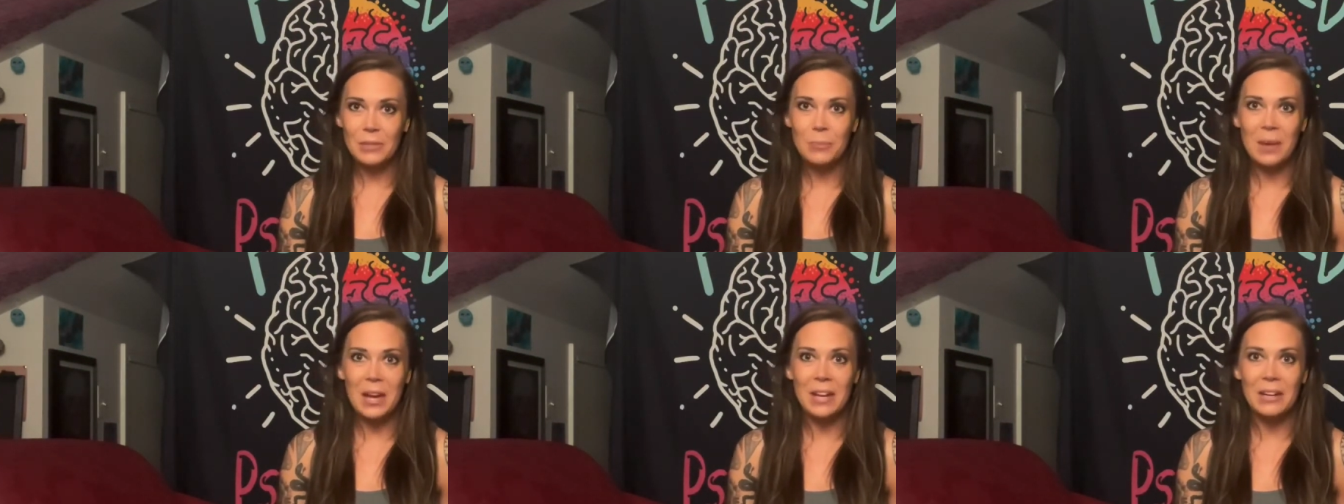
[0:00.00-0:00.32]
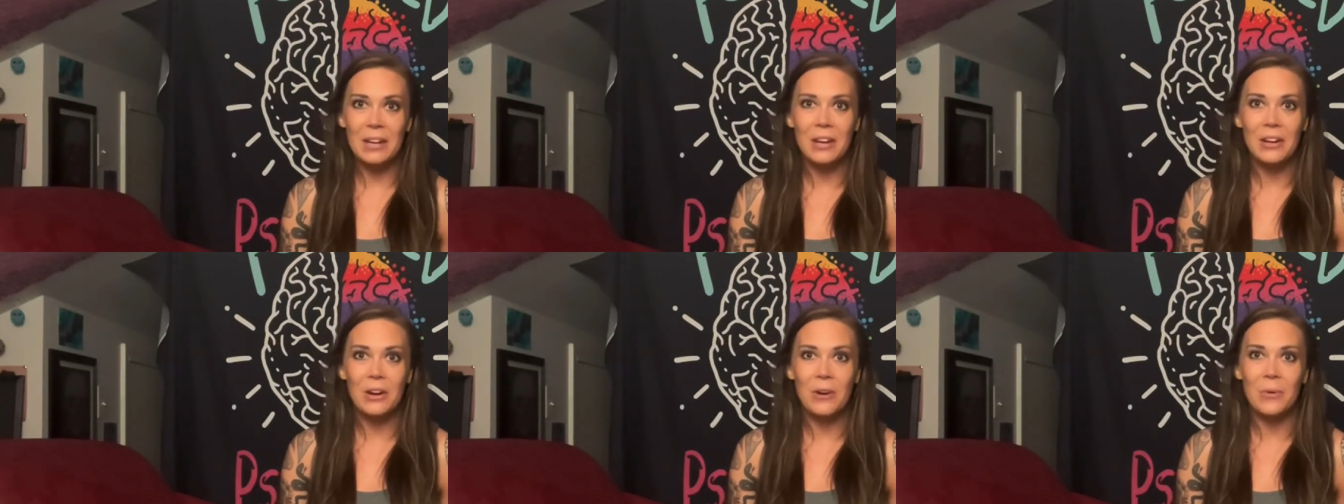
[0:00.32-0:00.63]
might
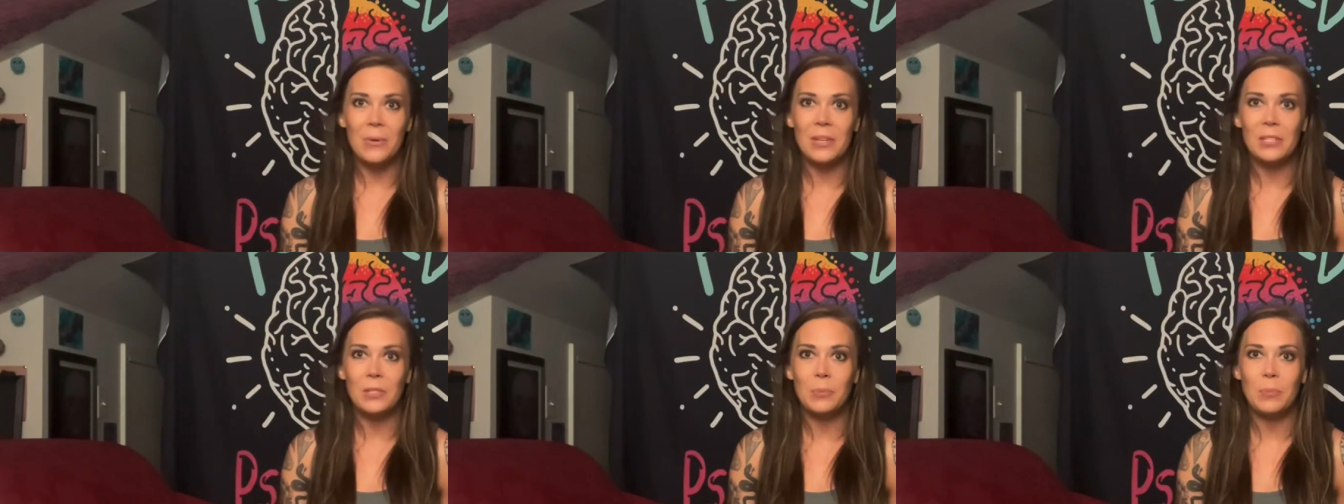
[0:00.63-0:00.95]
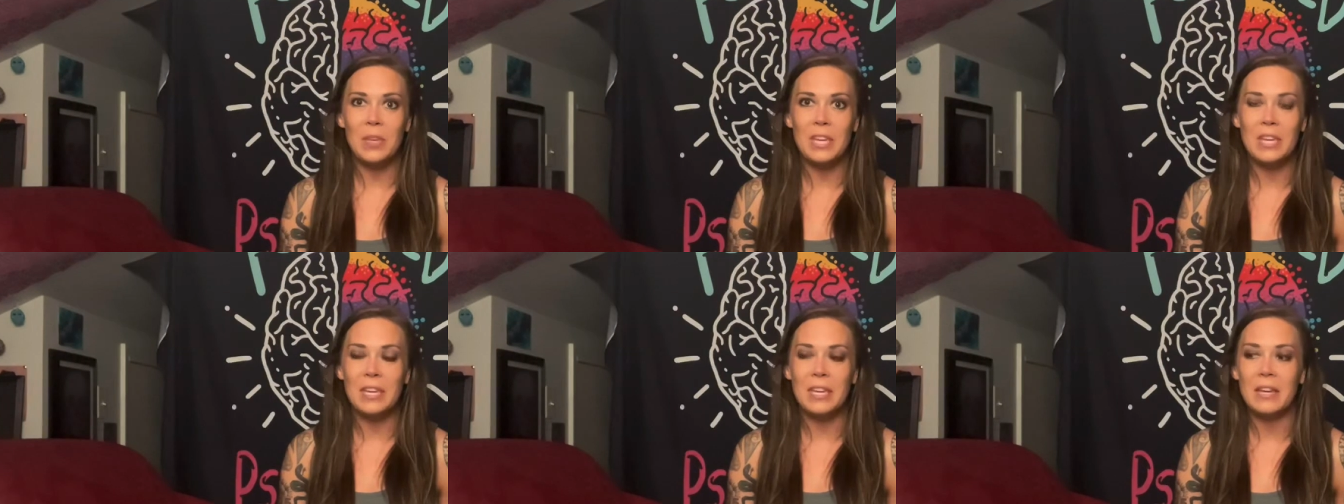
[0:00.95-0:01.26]
not always
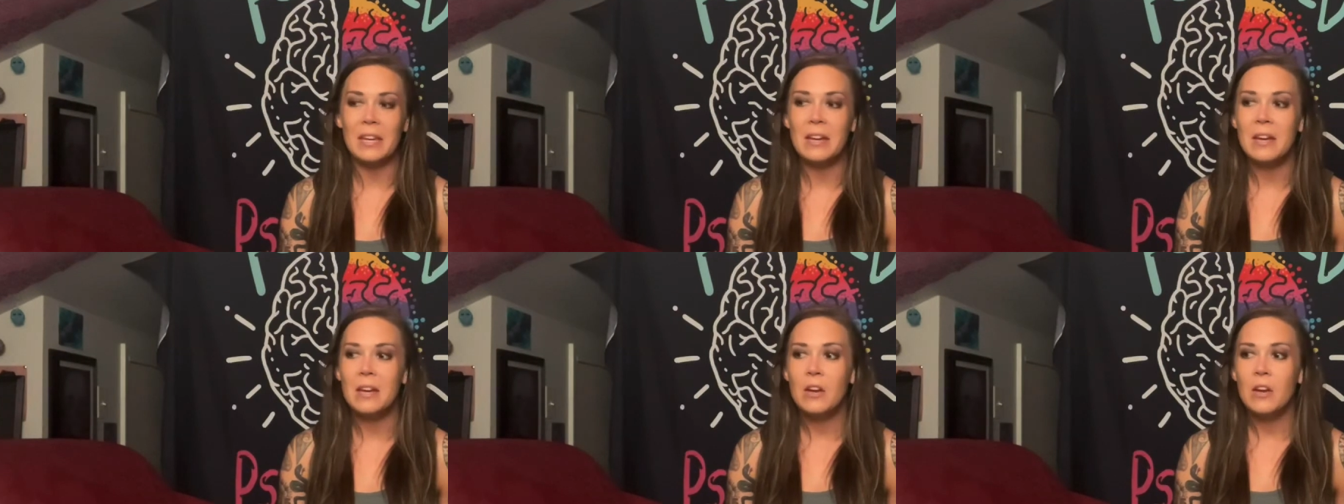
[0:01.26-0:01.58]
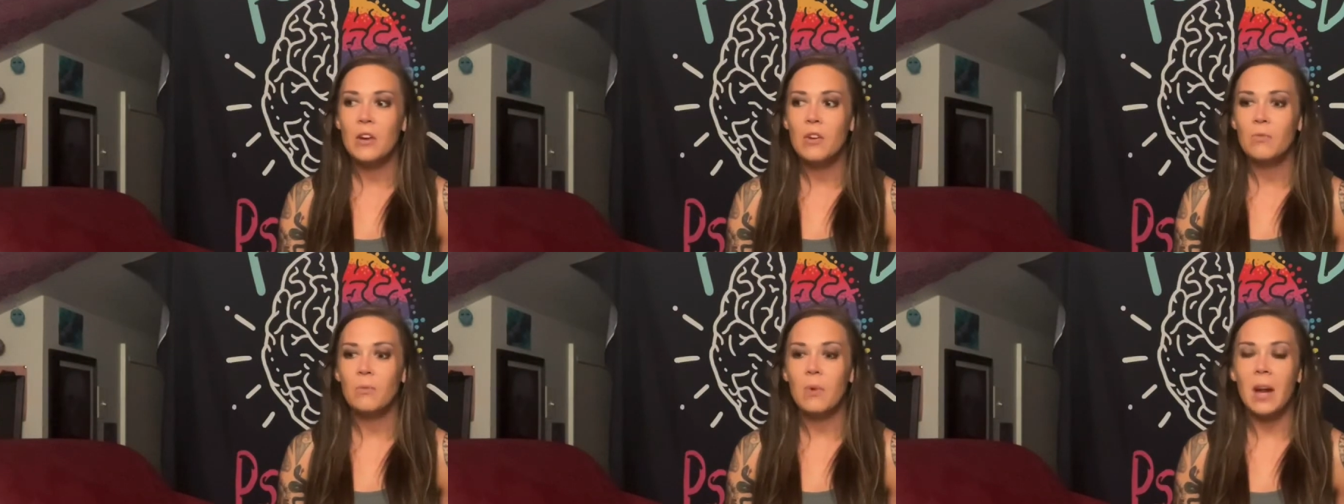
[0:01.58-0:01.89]
be
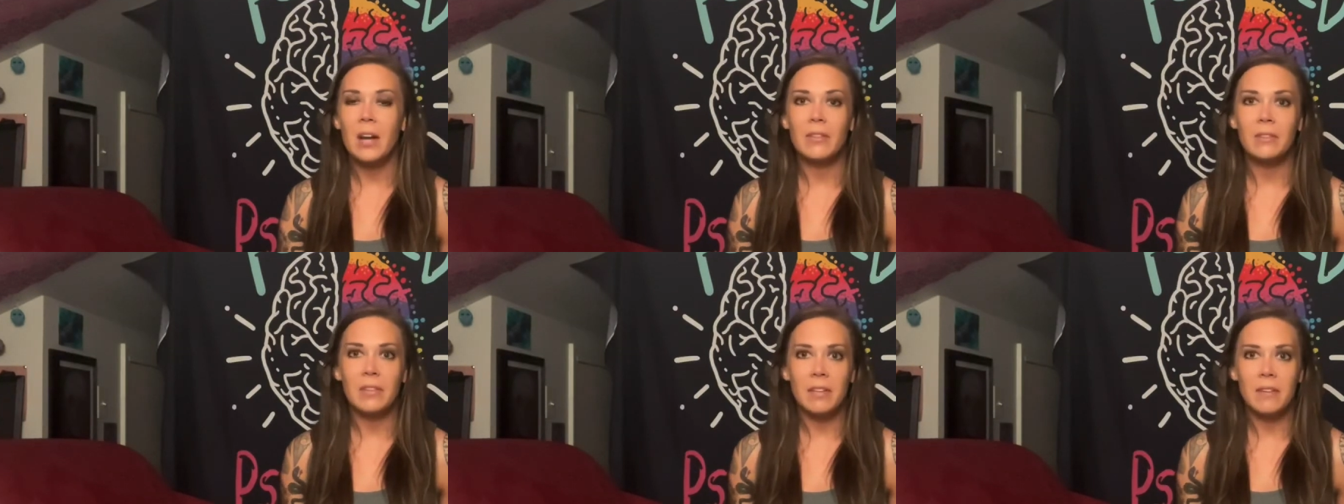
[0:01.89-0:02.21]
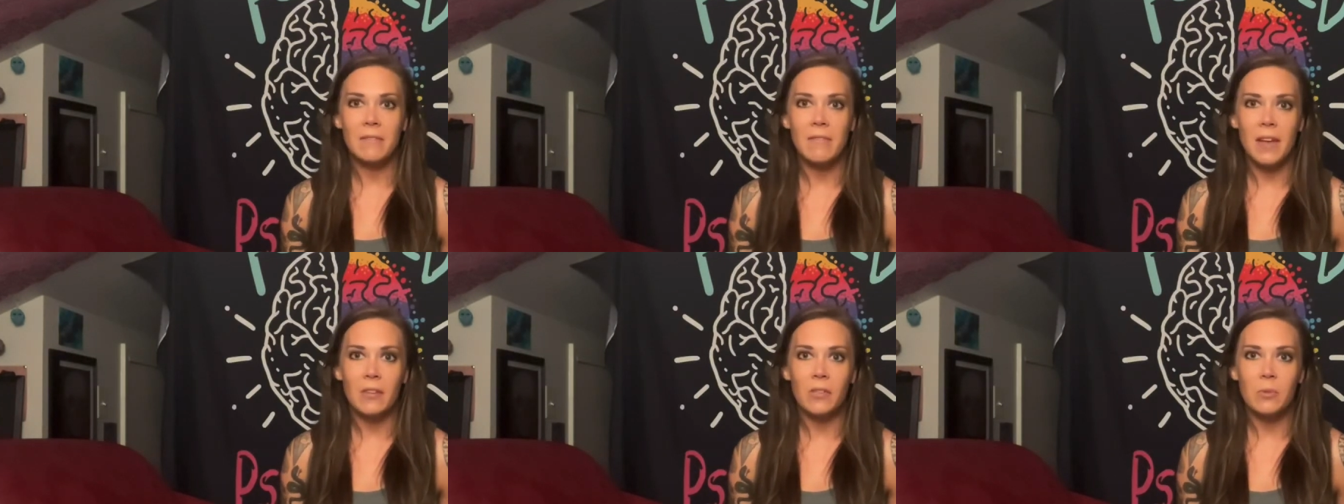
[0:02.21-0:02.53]
readily
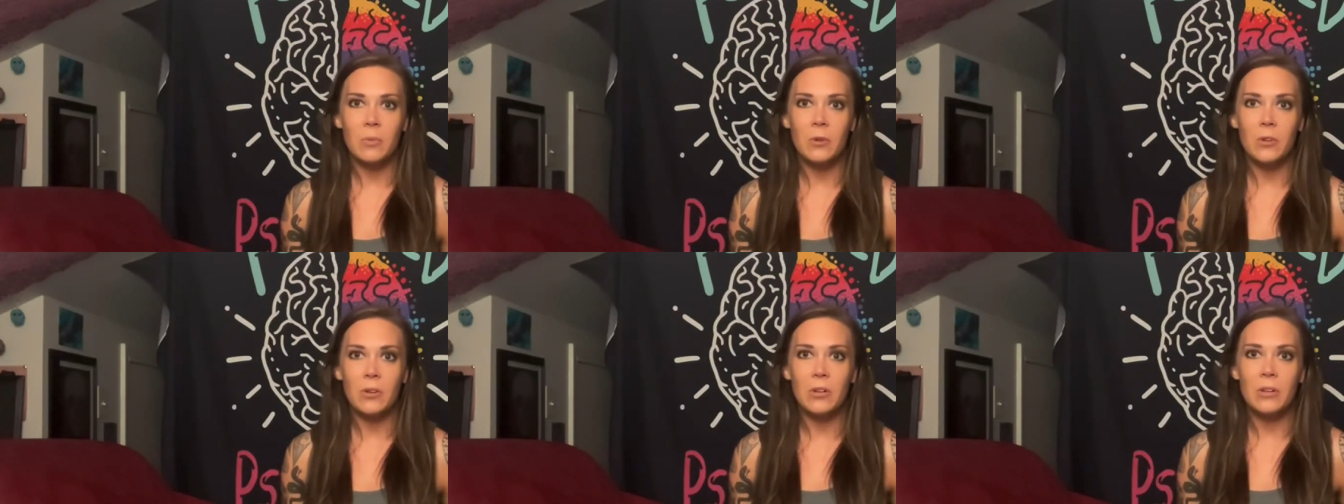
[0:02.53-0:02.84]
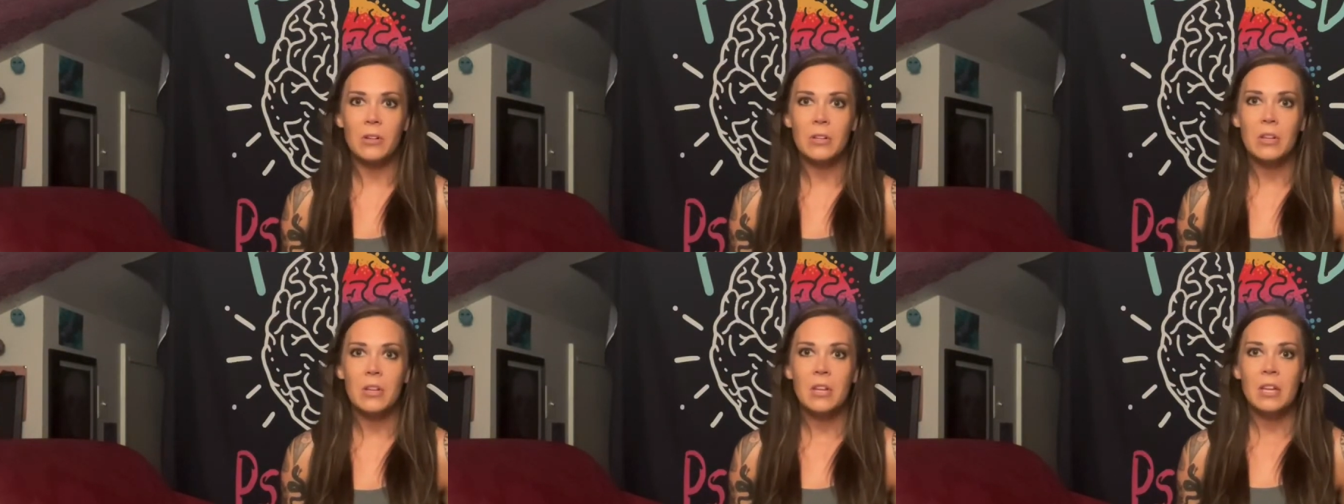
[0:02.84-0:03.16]
available.